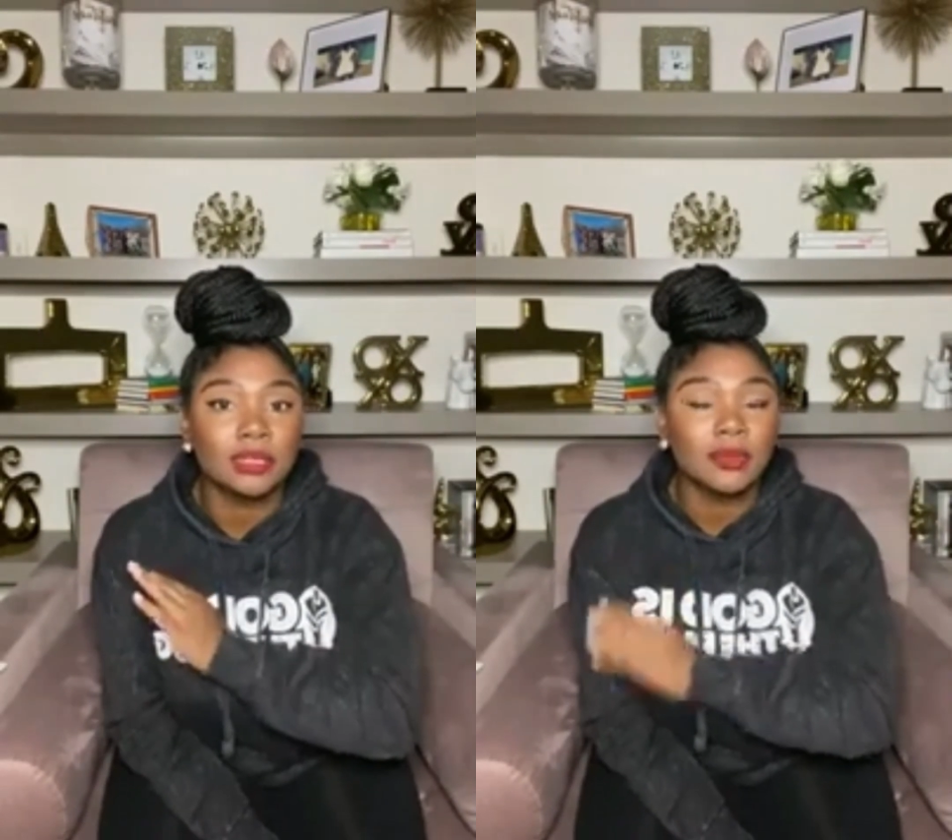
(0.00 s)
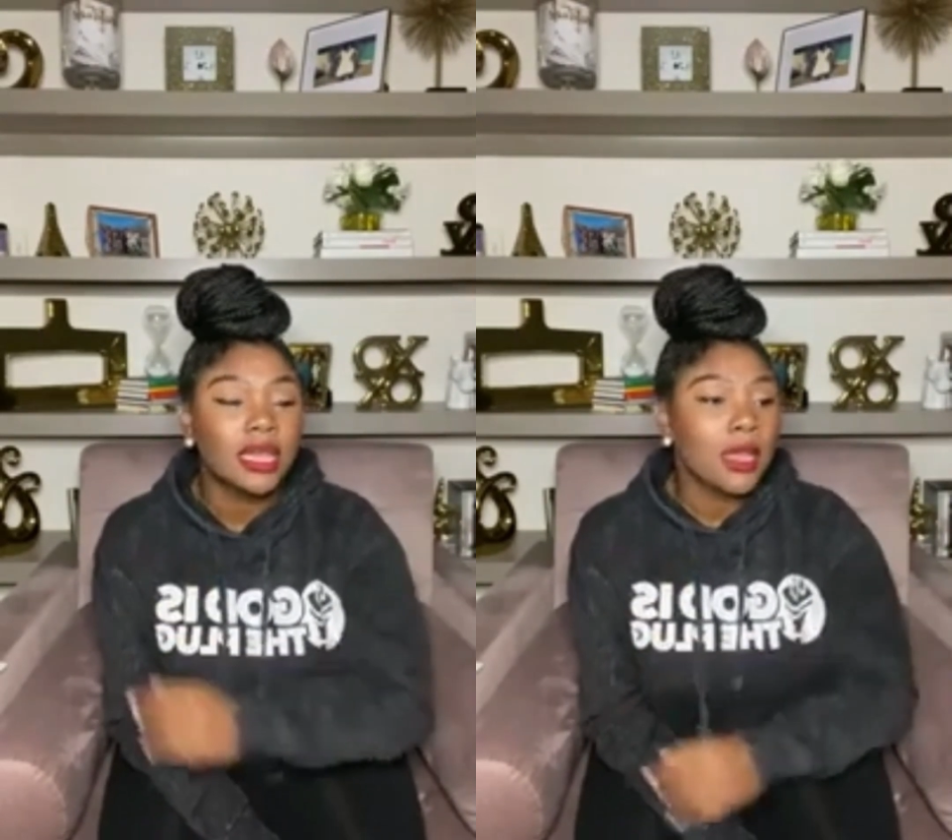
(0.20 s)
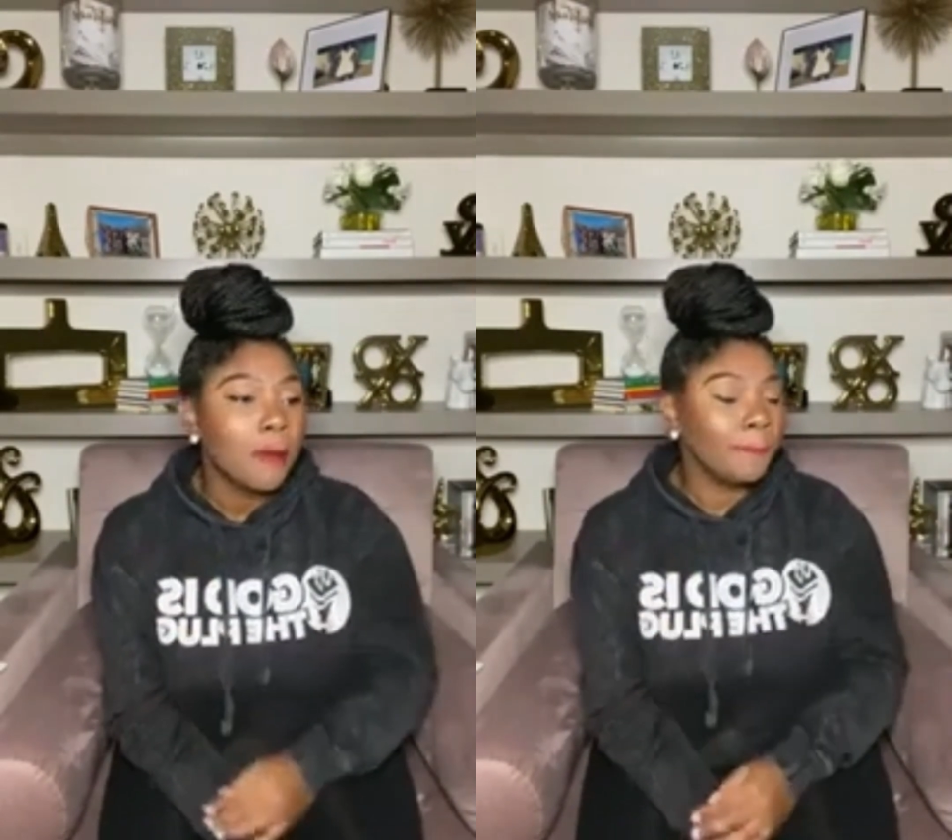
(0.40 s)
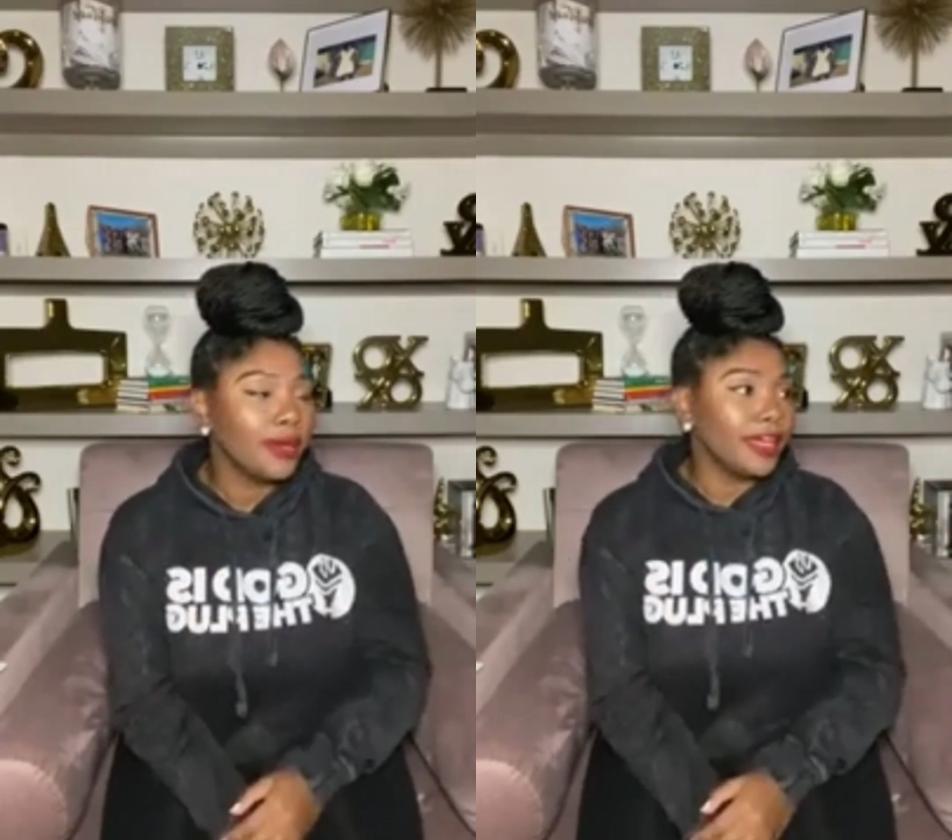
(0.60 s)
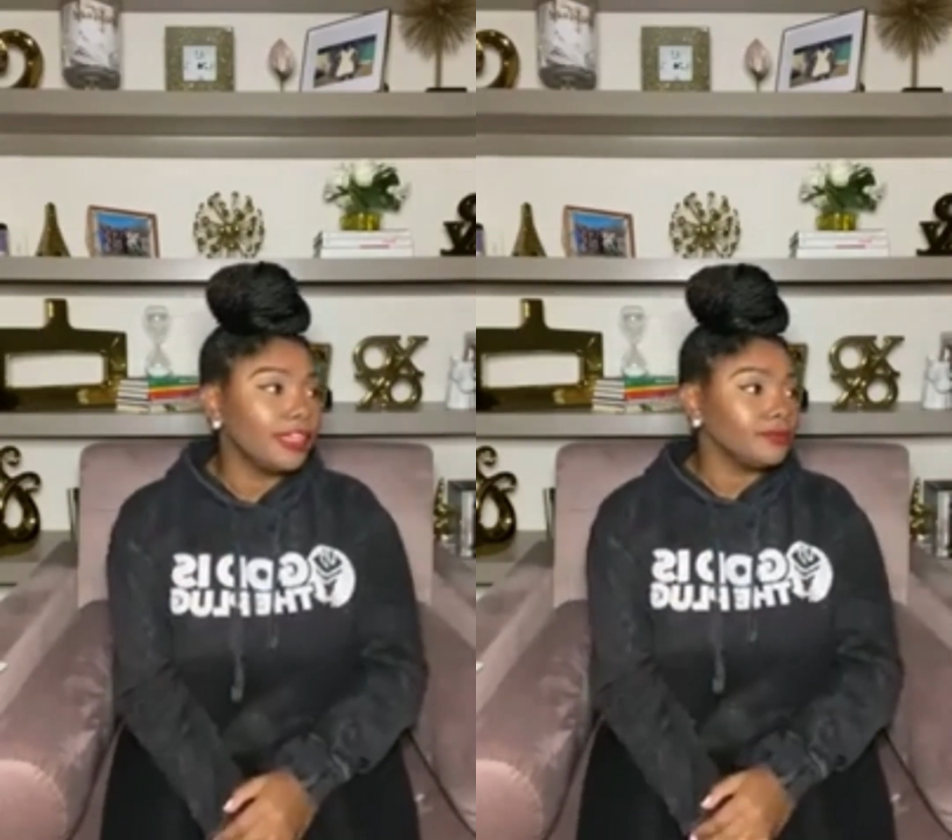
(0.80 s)
it up,
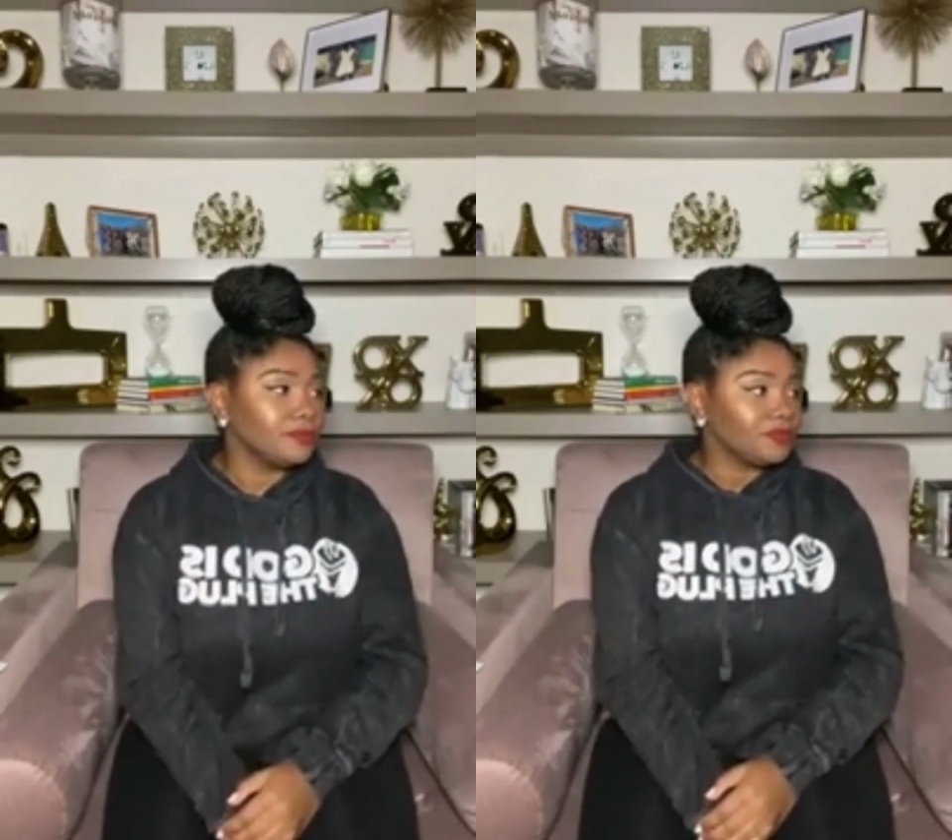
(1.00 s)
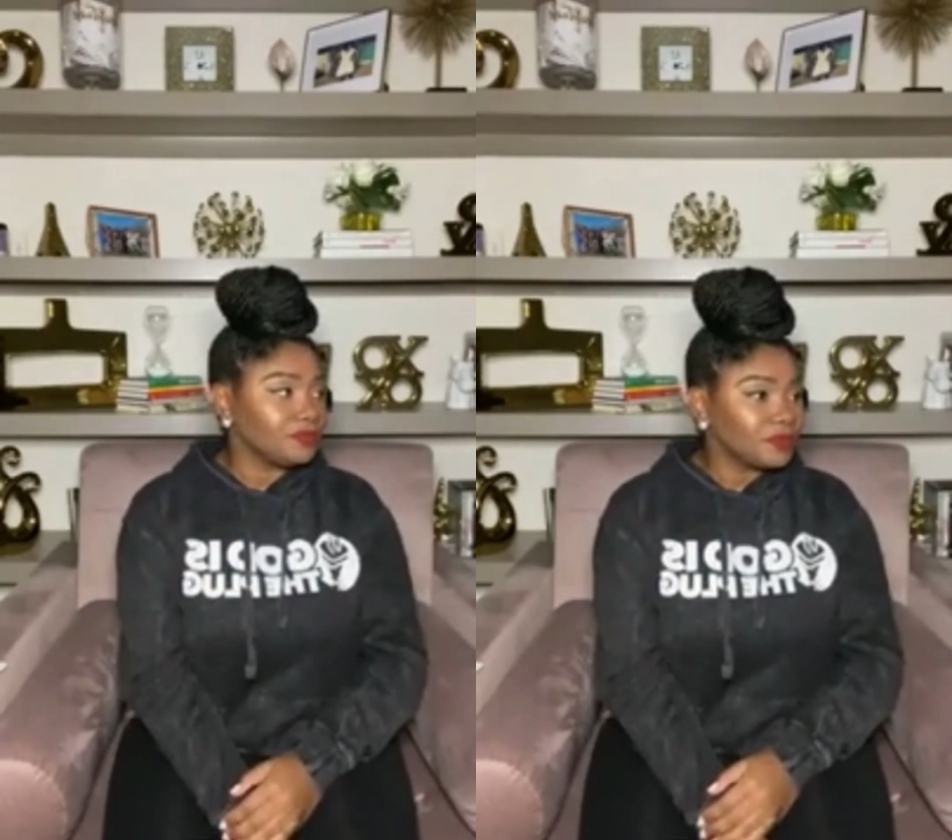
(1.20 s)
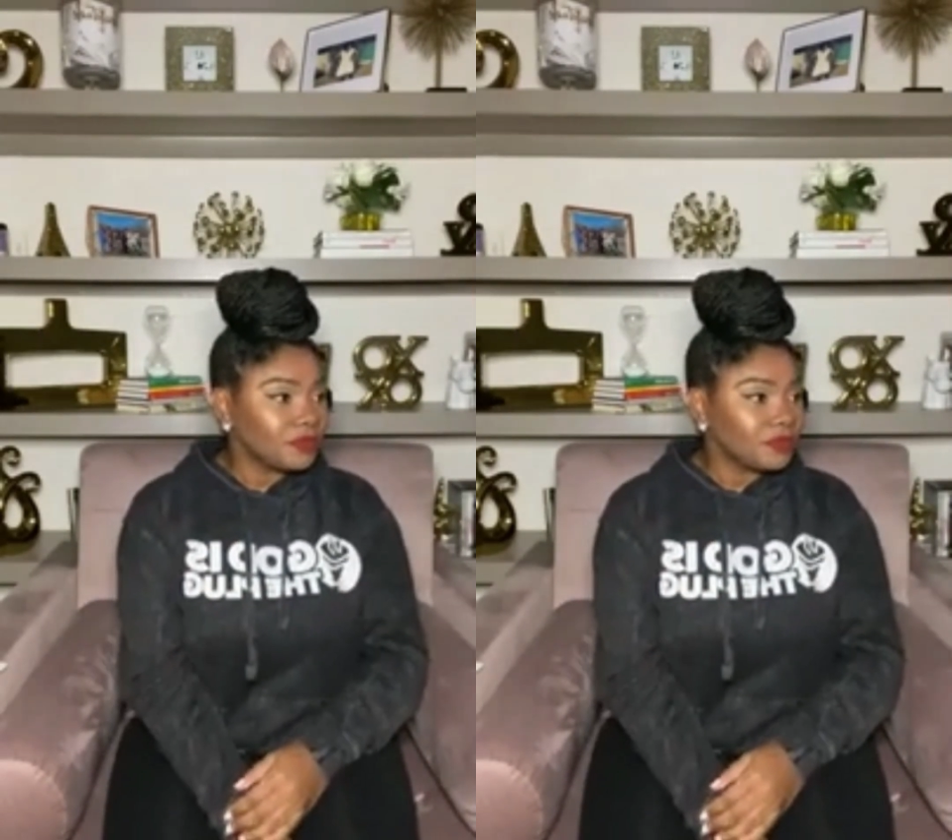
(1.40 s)
but